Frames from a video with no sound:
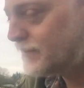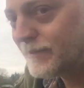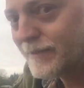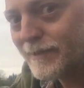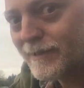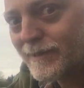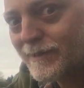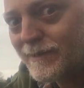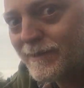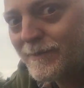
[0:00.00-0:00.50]

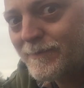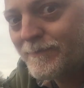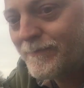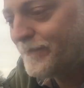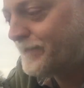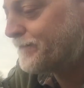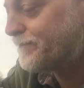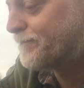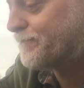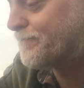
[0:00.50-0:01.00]
Yeah?
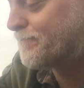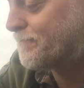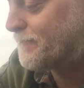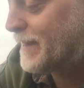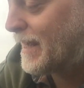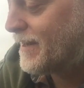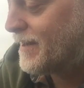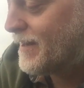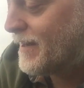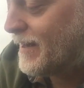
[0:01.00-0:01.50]

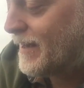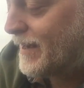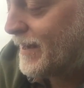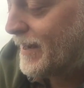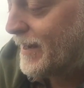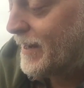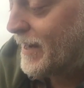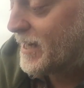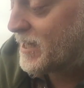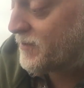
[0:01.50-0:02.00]

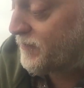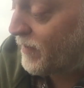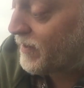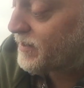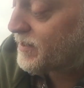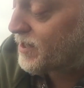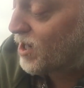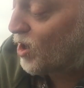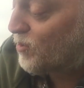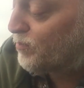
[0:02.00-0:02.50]
It's
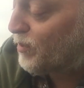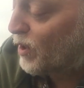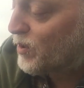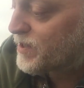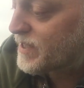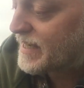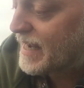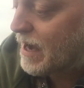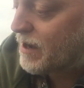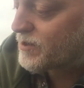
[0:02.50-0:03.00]
fun to go
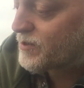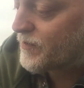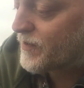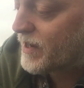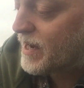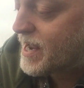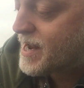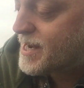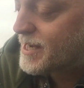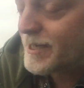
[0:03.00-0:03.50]
boating out on the
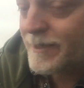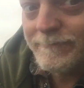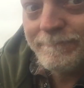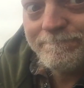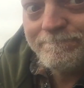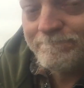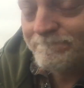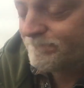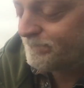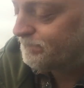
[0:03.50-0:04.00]
lake.
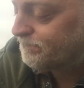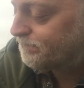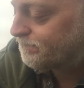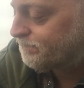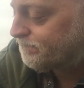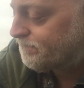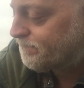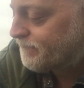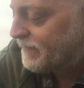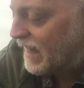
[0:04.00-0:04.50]

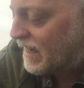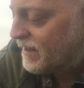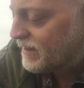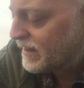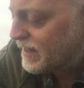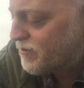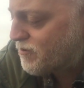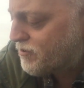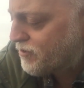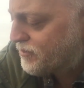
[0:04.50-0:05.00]

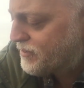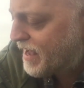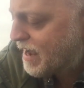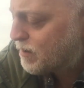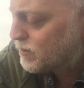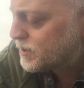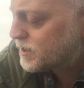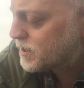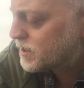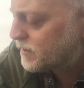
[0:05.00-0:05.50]
There are
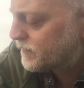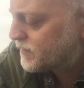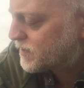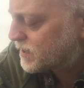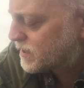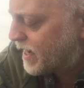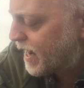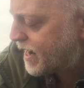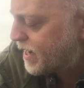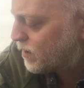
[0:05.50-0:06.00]
thousands of
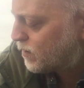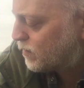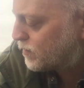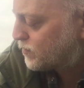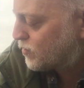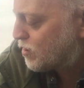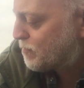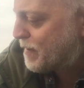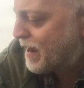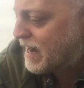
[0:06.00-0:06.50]

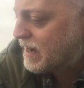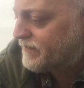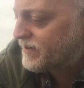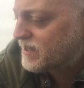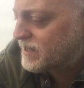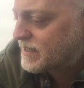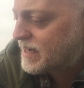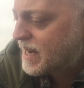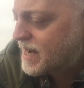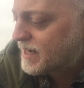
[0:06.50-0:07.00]
scales on the back of a
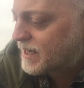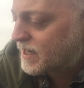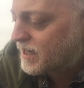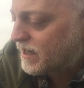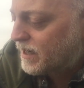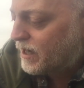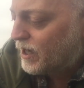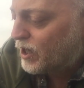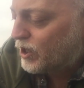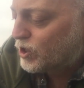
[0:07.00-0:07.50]
snake.
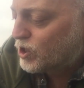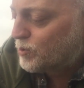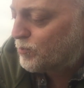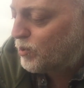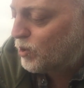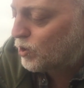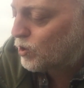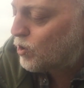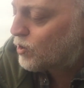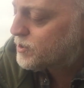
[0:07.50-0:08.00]
You
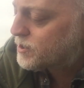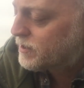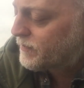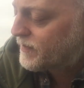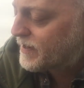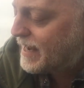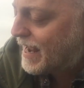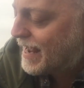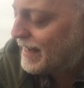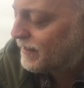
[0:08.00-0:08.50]
put lots
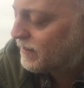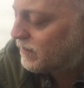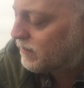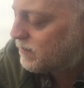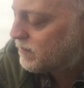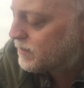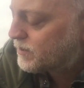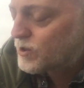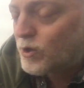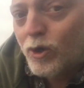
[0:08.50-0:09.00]
of
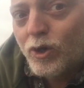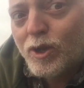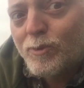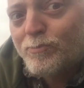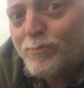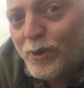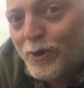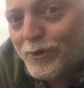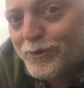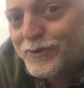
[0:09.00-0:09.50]
candles on a
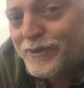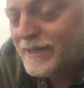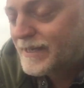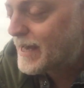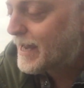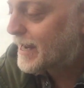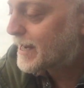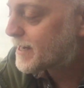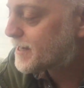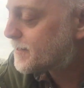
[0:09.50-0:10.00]
birthday cake.